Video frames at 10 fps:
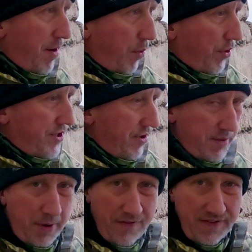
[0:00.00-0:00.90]
by water.
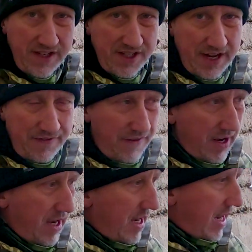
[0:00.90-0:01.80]
It's perfectly safe.
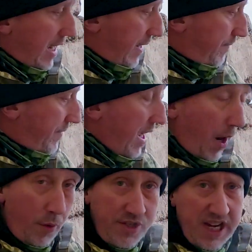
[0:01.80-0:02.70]
I
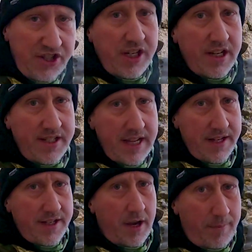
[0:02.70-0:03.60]
was actually going to set the
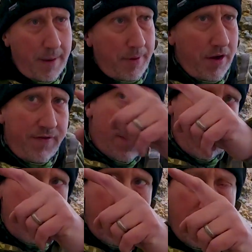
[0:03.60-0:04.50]
tarp up
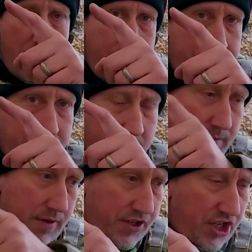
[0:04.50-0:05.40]
over
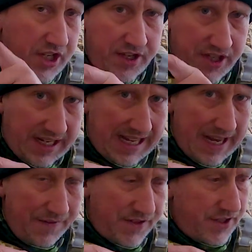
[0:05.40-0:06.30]
just under the
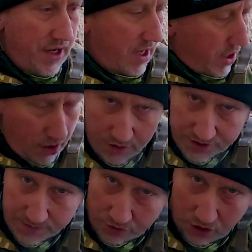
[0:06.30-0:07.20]
cliffs on
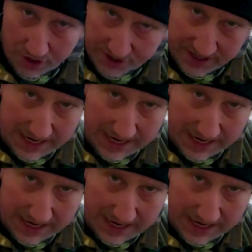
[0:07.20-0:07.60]
some grassy